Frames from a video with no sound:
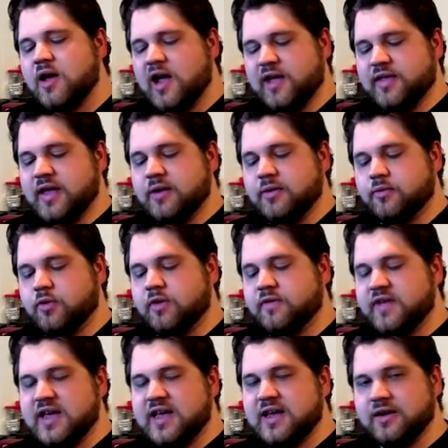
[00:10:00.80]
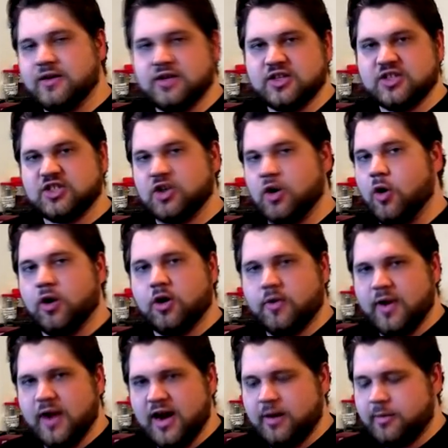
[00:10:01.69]
and then Ravine,
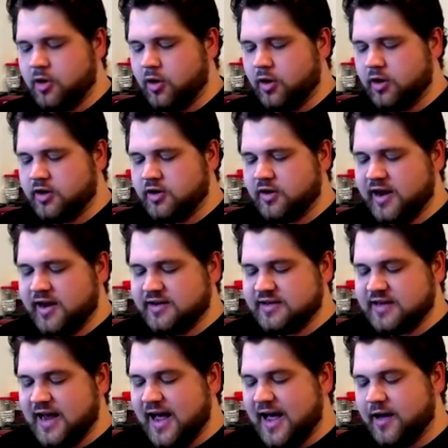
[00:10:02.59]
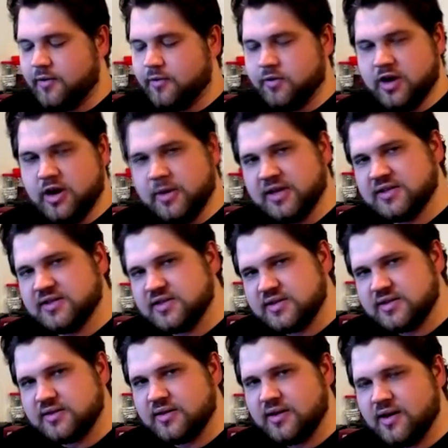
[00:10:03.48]
discard a random card in your hand to add
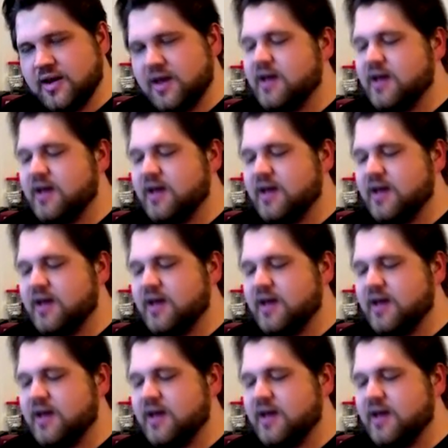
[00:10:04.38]
Remus,